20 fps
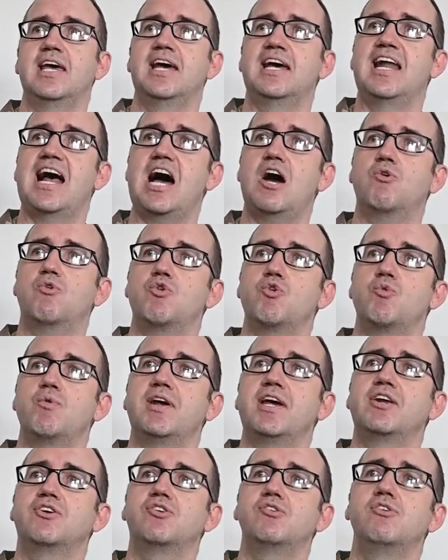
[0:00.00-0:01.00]
And how do
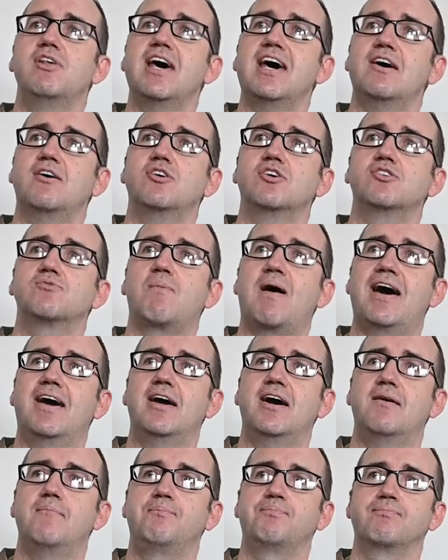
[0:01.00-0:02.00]
we do that is by
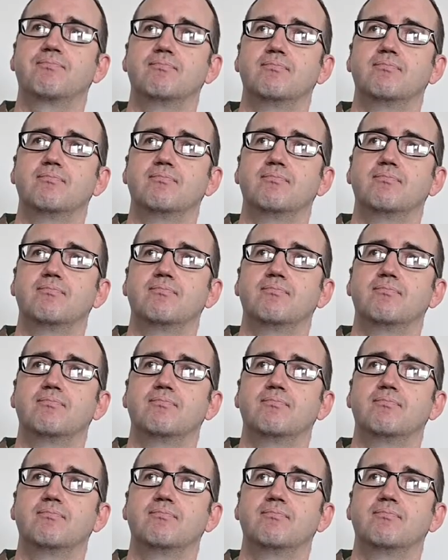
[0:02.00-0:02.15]
um,